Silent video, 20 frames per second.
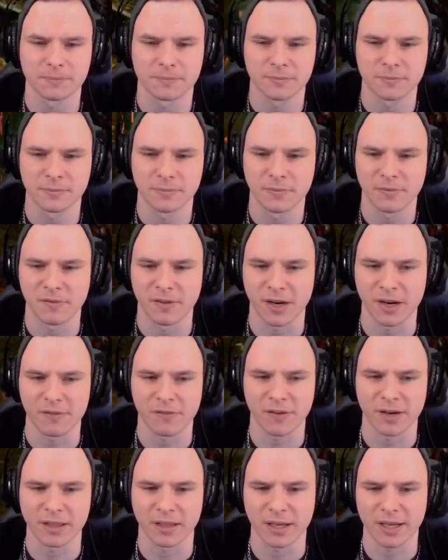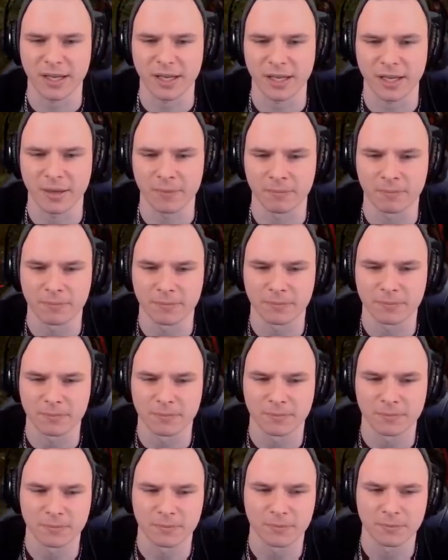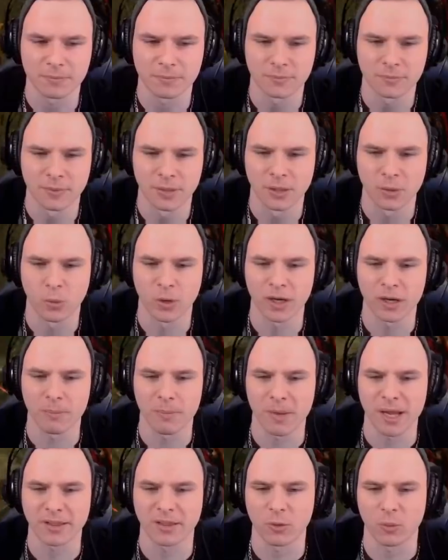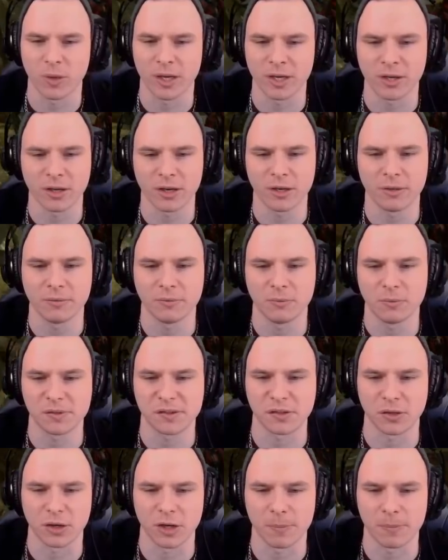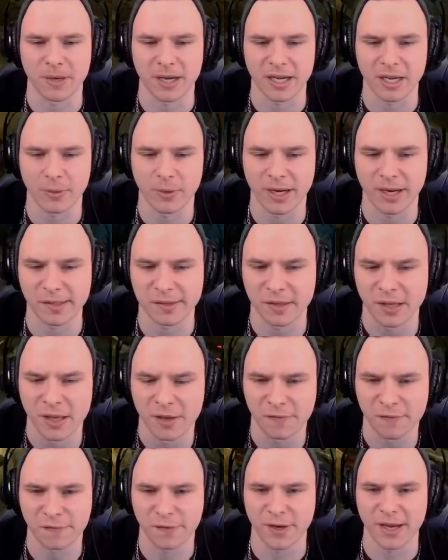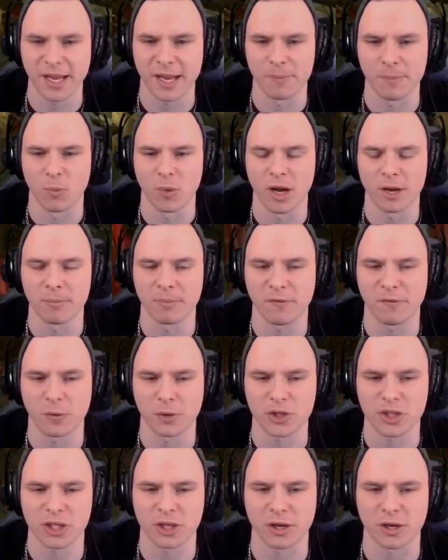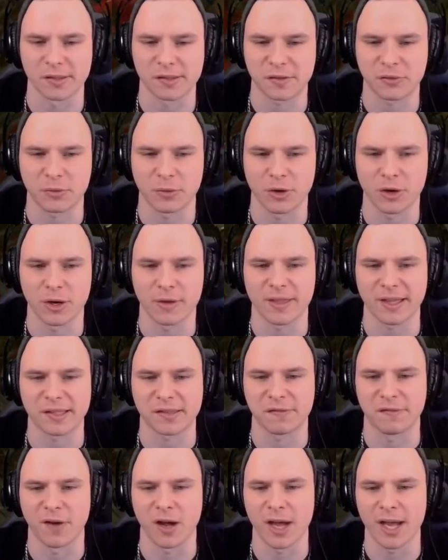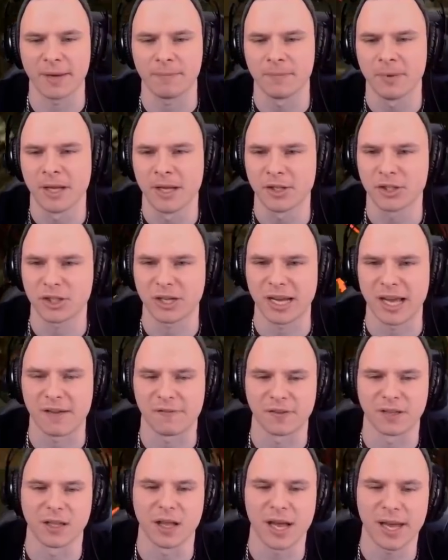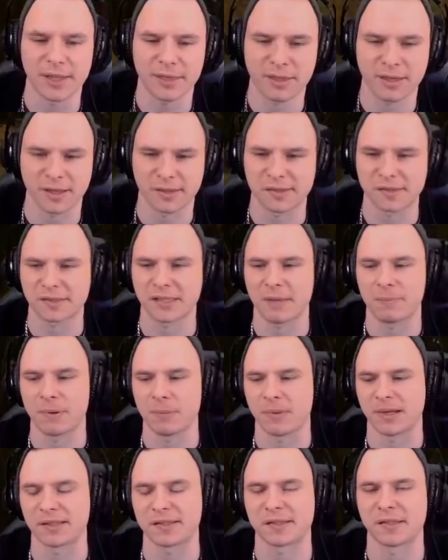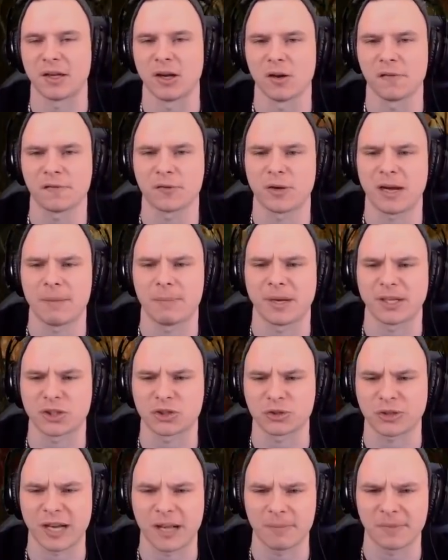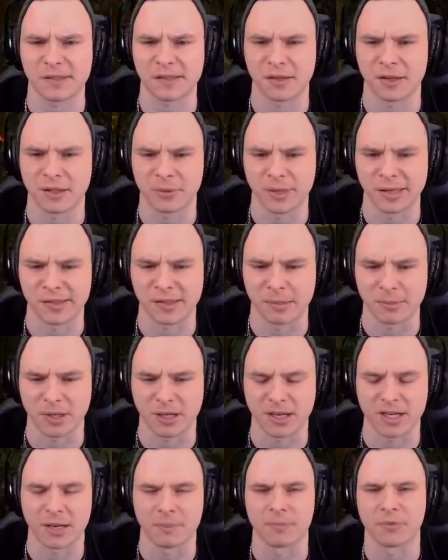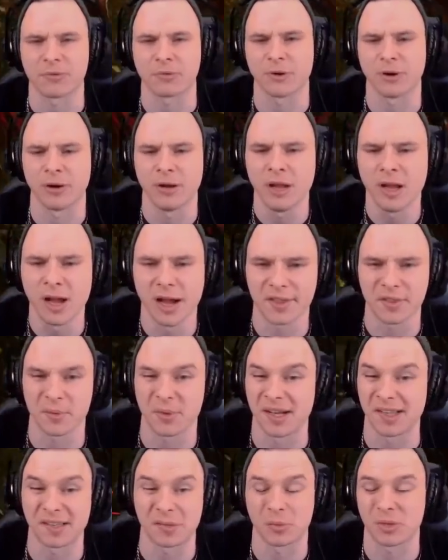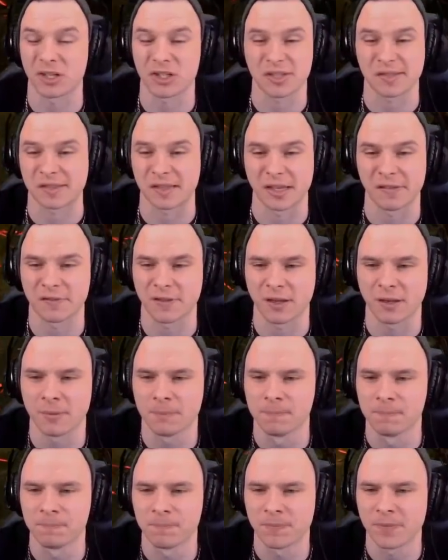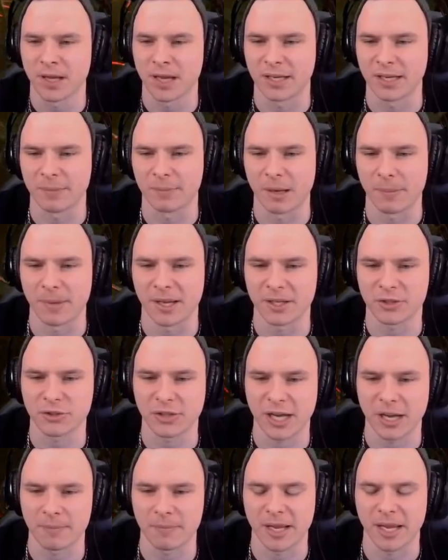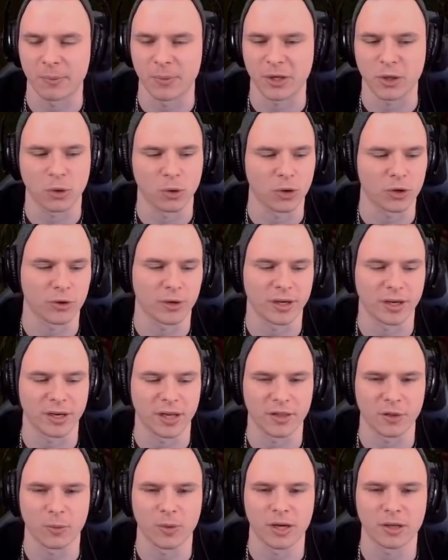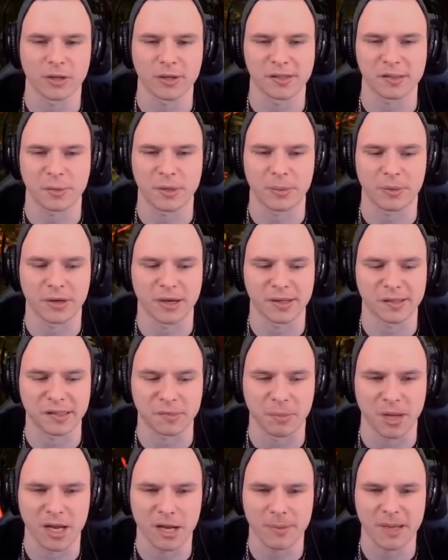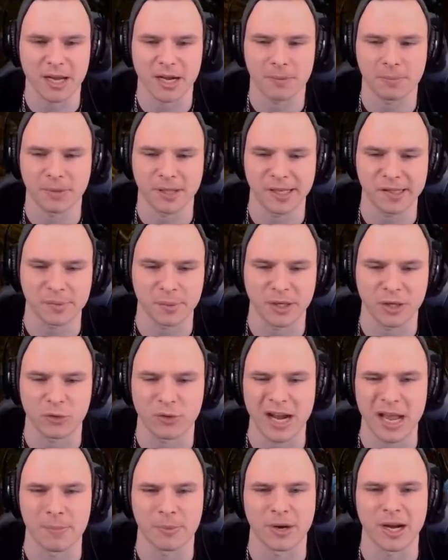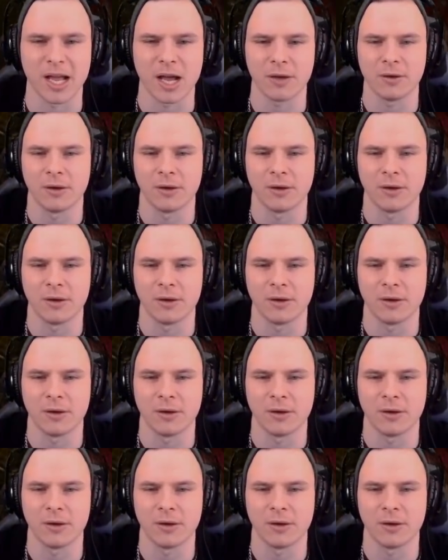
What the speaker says: Very, very lucky him. Wouldn't have made the window. It's not open anyways. Free M1 before she goes through. That's fine. Gonna have life. Gonna step it myself. Grab my trap. It's the only reason I'm gonna come through. Otherwise, I would have just left her. I need my bear trap. And we caught her in another one because we were smart about our placement. Grab her out.